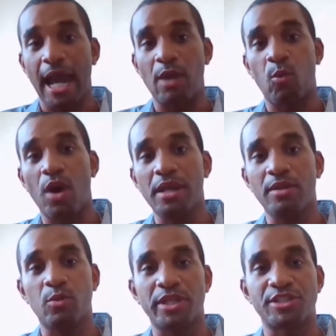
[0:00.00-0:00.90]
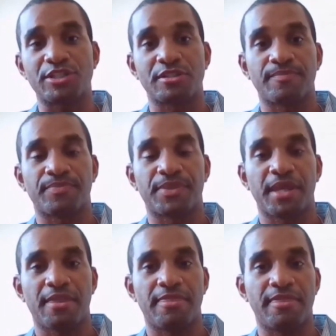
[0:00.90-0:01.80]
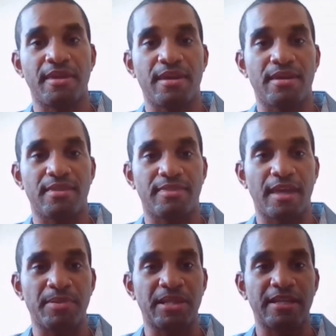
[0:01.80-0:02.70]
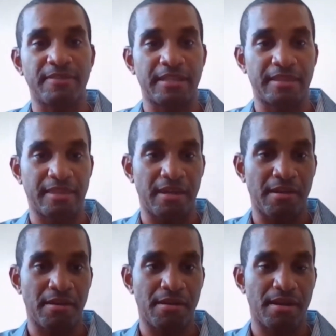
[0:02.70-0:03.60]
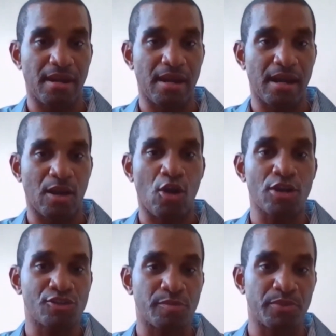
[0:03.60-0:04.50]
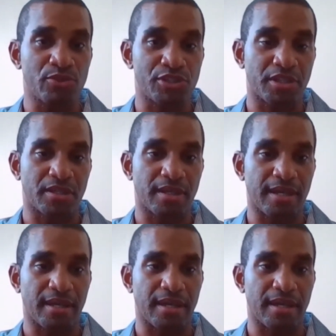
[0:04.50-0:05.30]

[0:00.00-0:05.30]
and one in which they believe that their contribution